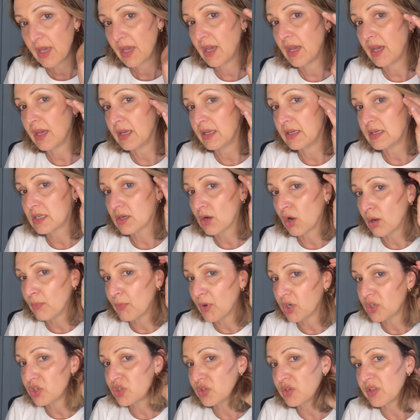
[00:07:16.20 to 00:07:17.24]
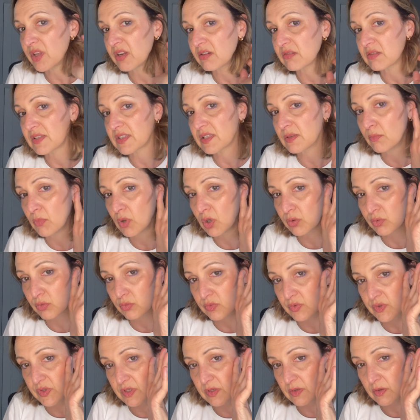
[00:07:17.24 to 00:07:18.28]
And I might do that on some
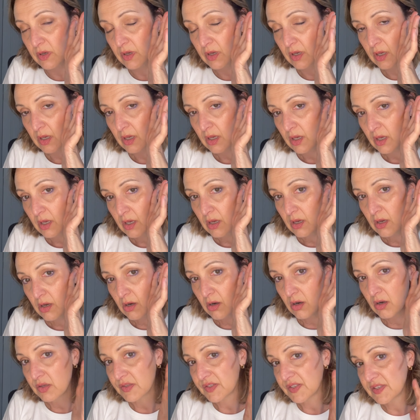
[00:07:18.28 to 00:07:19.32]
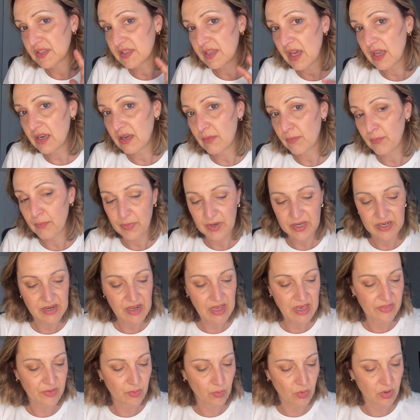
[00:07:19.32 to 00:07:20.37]
models on set, but
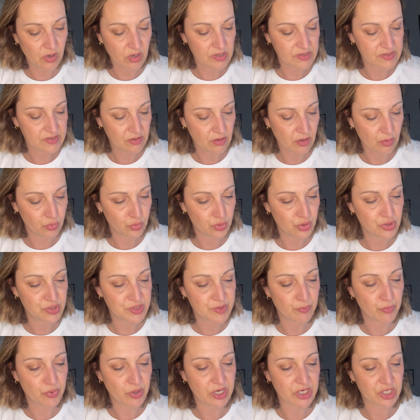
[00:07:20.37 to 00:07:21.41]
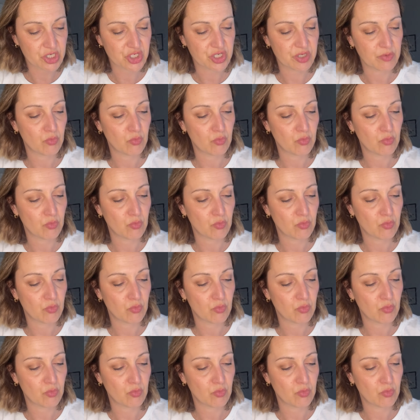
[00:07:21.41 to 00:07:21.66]
otherwise I would use a brush.